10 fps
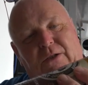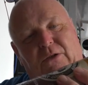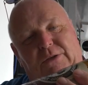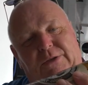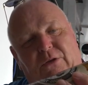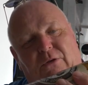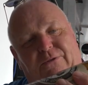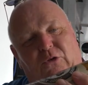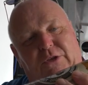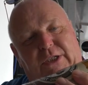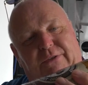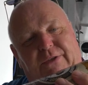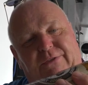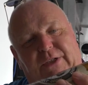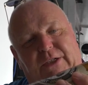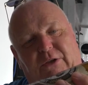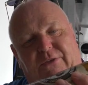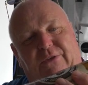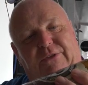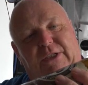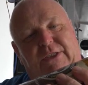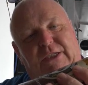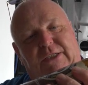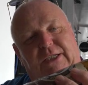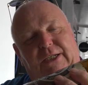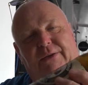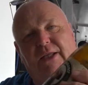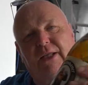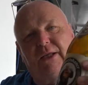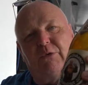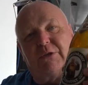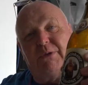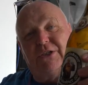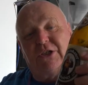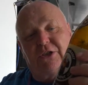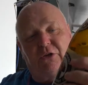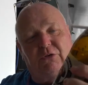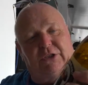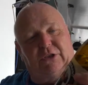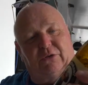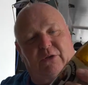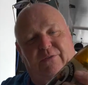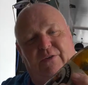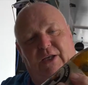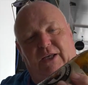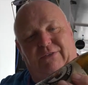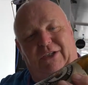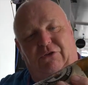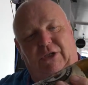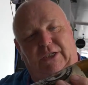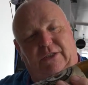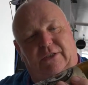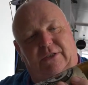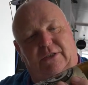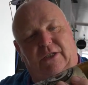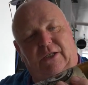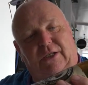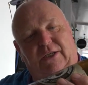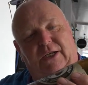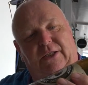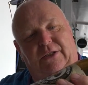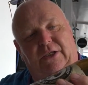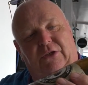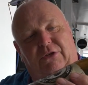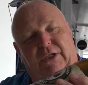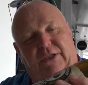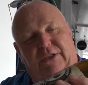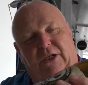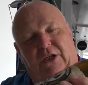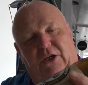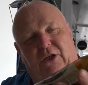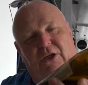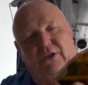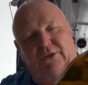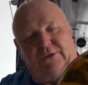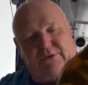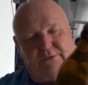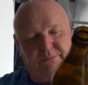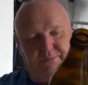Or 1415, no, it's 1516. Which means you can only use five ingredients. And the ingredients are...